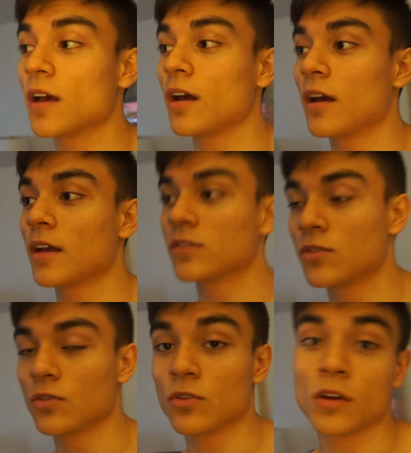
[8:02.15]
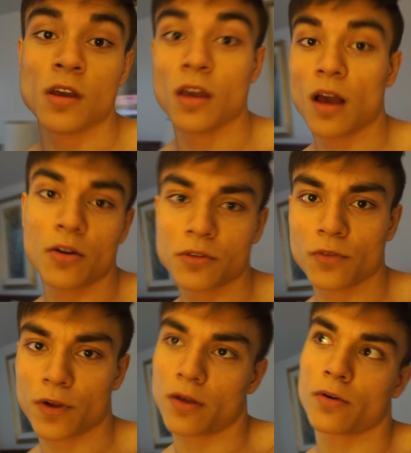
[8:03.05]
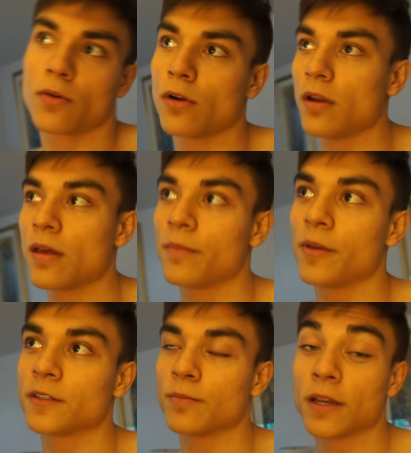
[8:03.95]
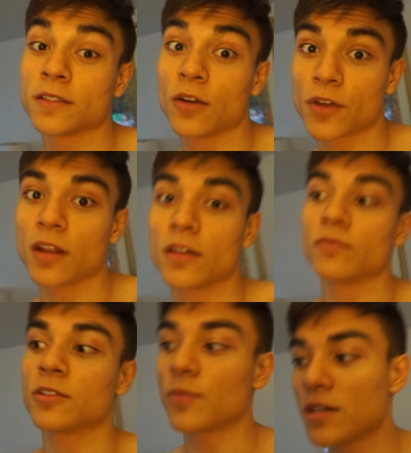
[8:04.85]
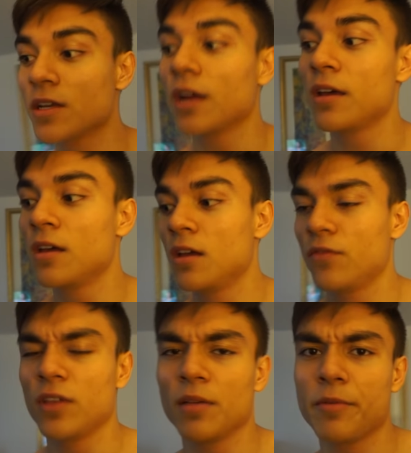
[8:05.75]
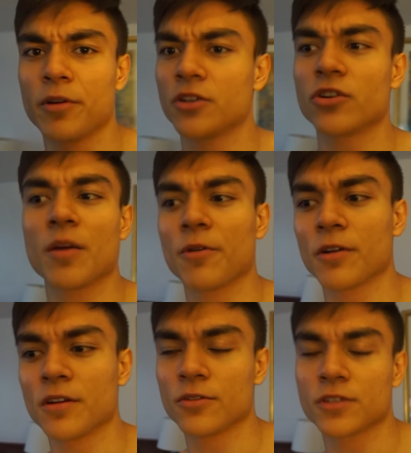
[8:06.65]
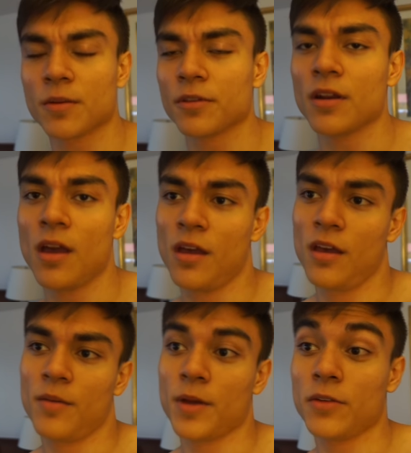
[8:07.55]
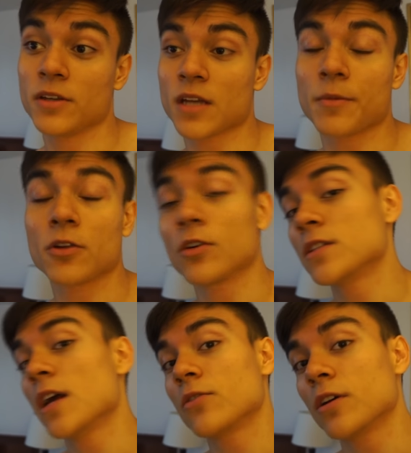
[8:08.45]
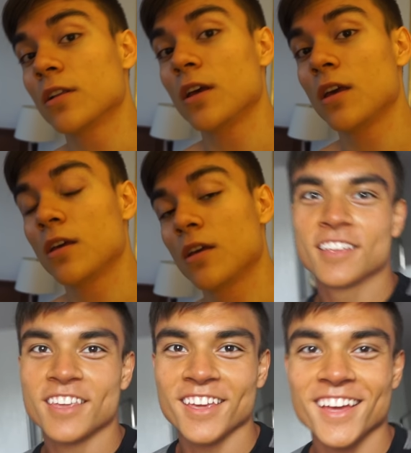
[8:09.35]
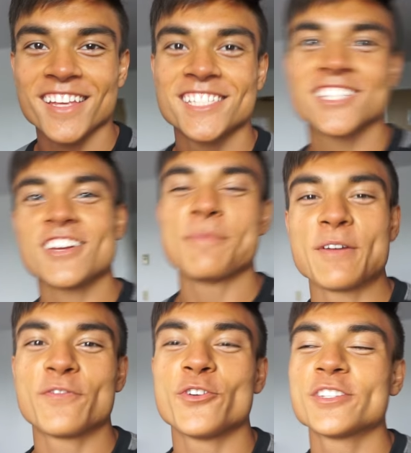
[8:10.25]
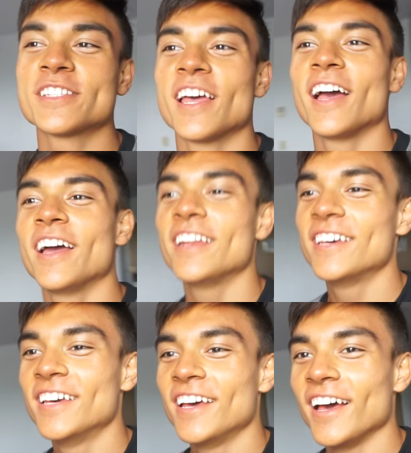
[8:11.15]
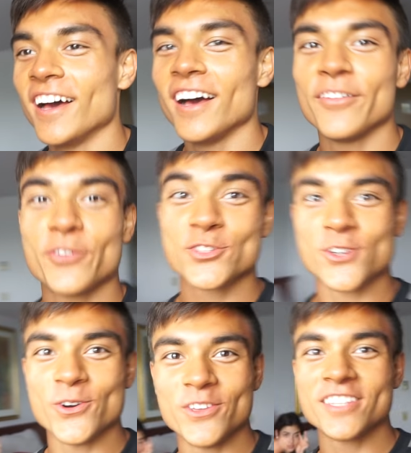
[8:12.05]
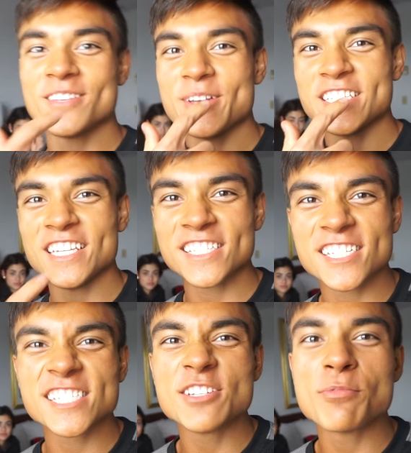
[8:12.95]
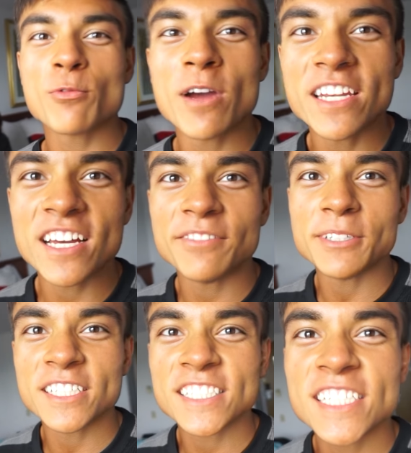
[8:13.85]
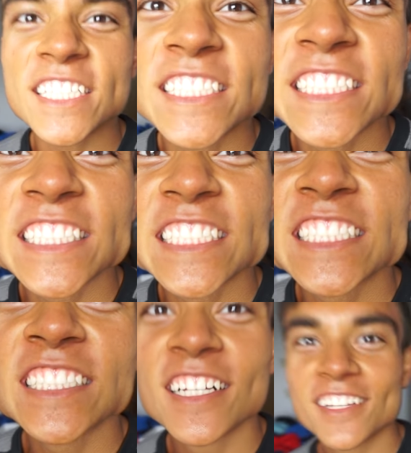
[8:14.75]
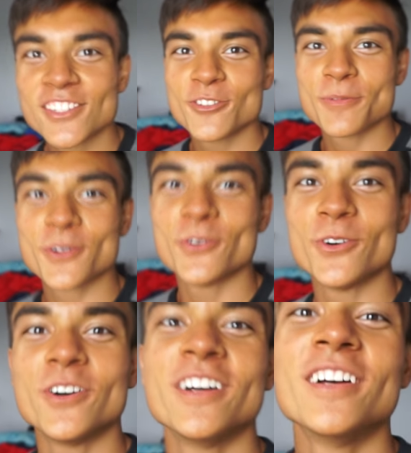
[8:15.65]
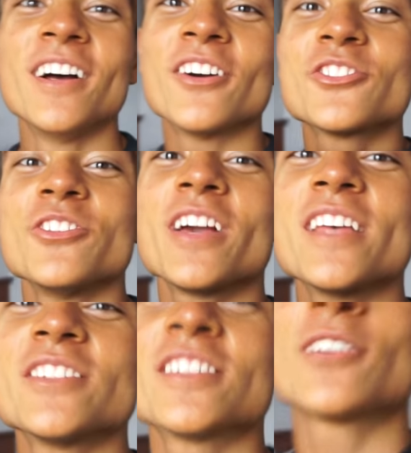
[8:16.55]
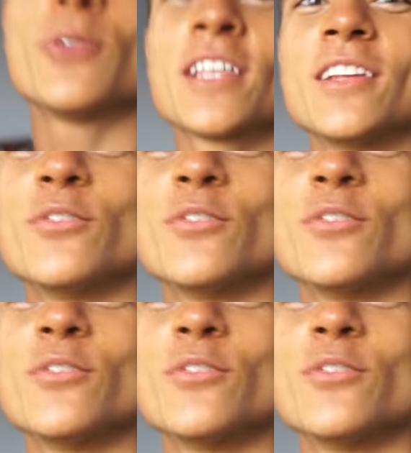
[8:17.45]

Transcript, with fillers: uh, as to I don't know if I can record myself getting spray tan if they let me put a tripod or something. But anyways, I'm gonna go get tan quickly. Okay guys, just got my first tan, uh, first coat, you can see my teeth is just super white now because of that. Super cool, I'll show you guys just a quick little